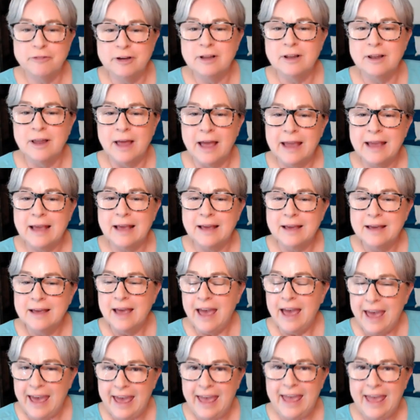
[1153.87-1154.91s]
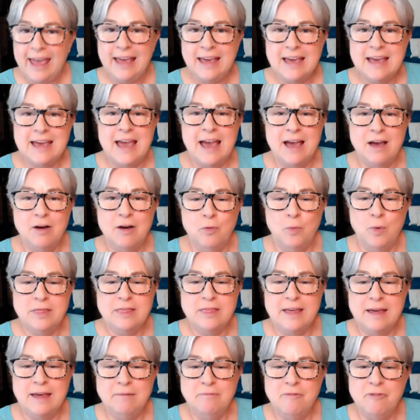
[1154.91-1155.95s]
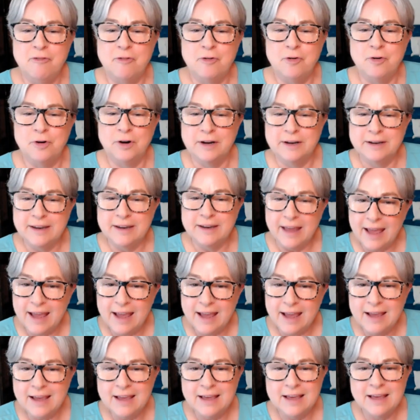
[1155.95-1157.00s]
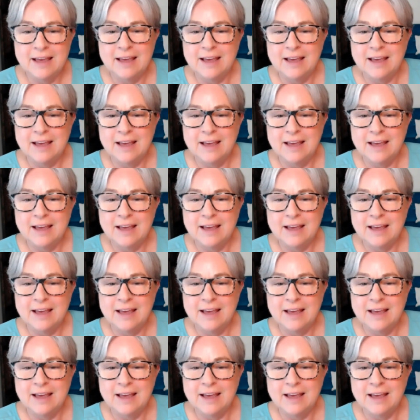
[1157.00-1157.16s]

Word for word: feel like hanging out with them for a day